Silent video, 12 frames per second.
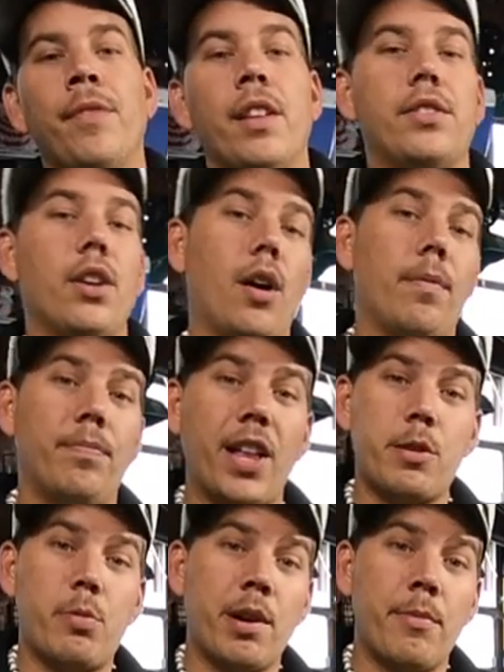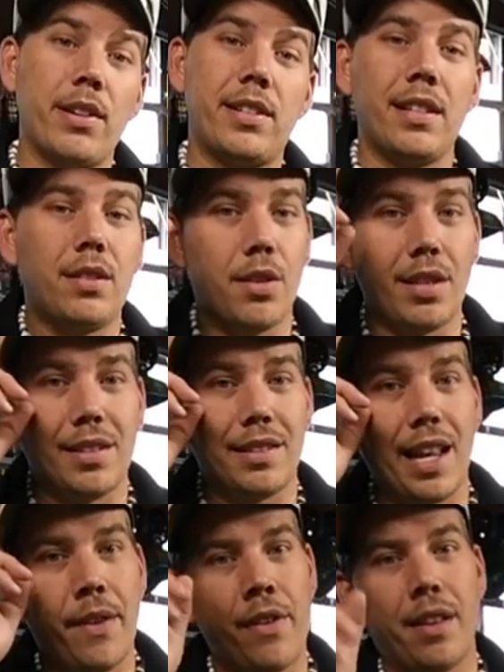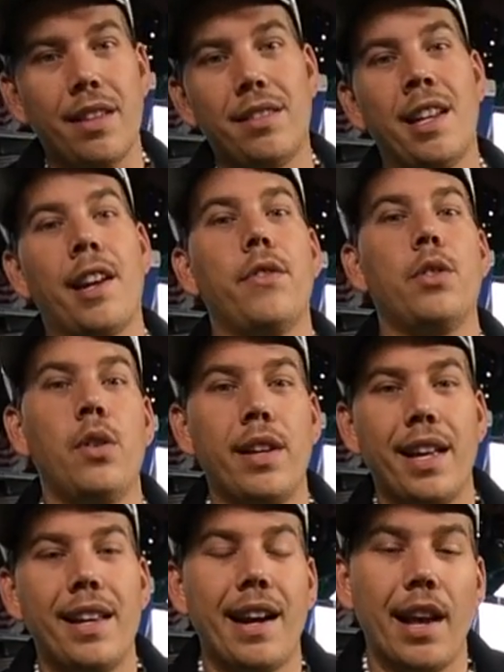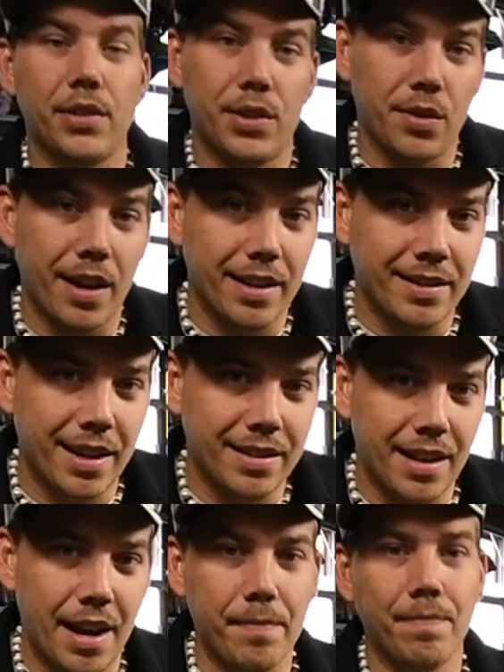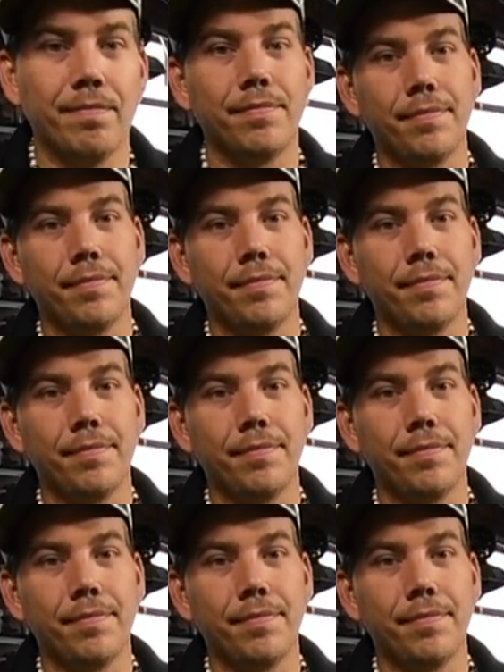So that's pretty much it. So this is Dave Nicklas. Thank you for tuning in, and I'll see you guys next time.